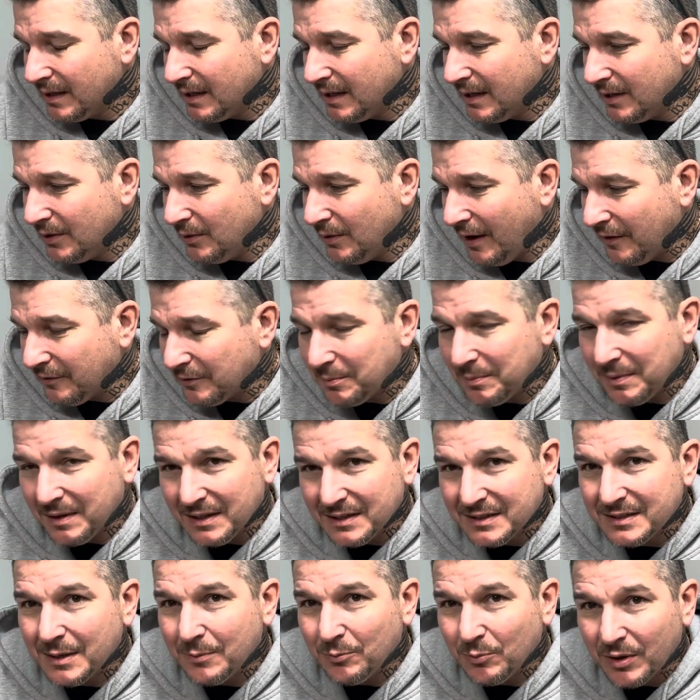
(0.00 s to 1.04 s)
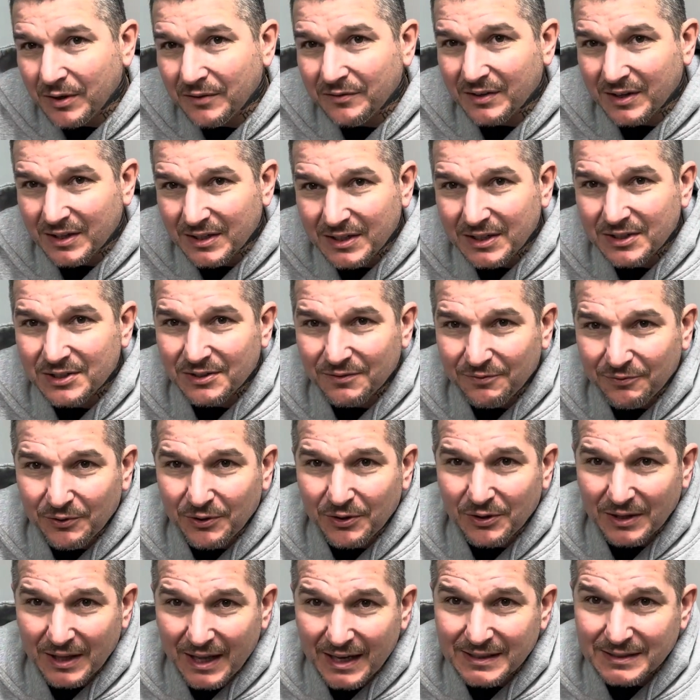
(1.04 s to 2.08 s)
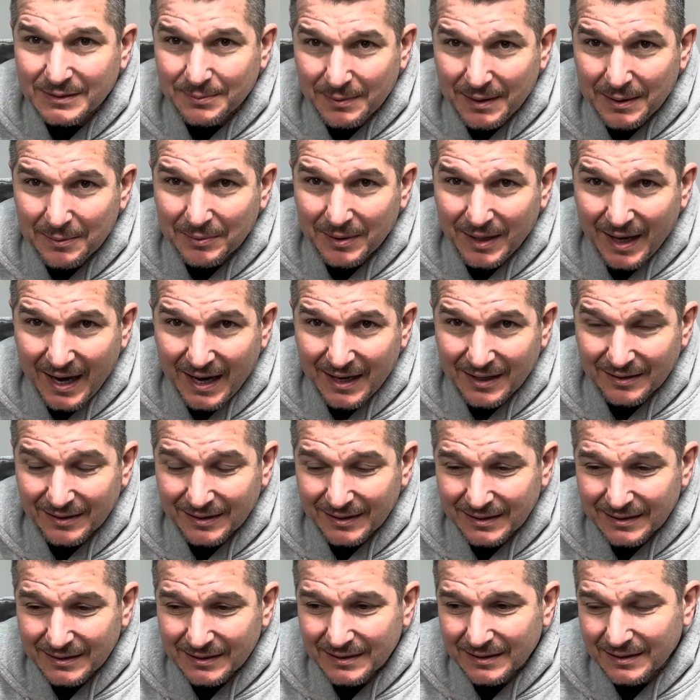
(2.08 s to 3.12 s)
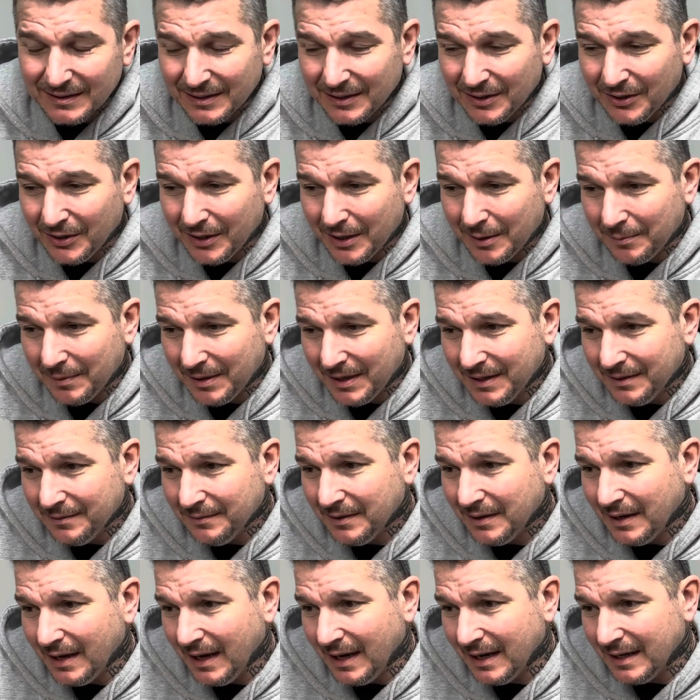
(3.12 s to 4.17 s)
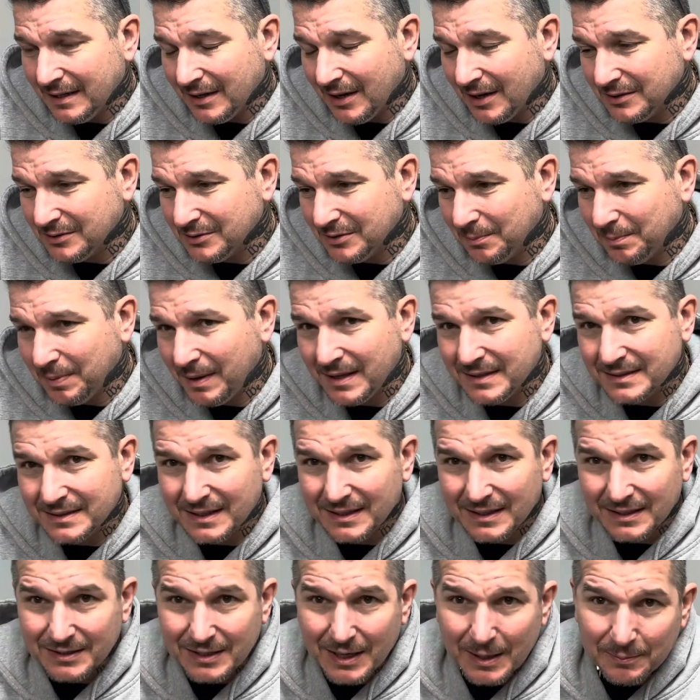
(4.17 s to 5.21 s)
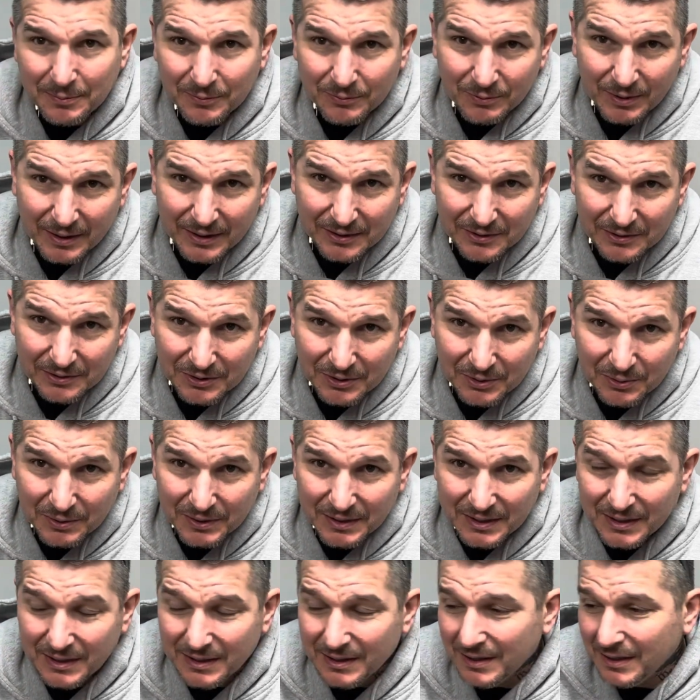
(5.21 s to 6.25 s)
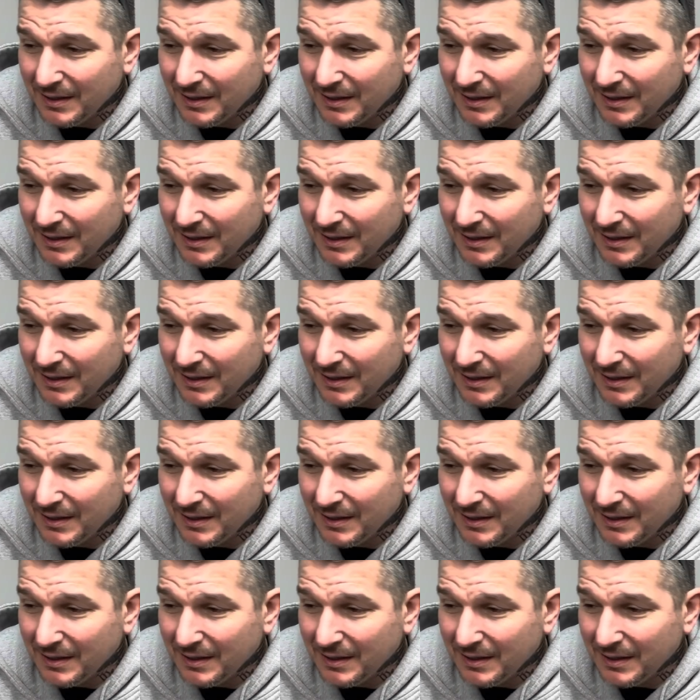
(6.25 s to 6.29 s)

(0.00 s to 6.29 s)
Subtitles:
you have to be in somewhat of a condition for your legs to be able to handle it. You know what I mean? And it also depends on the type of running you're doing.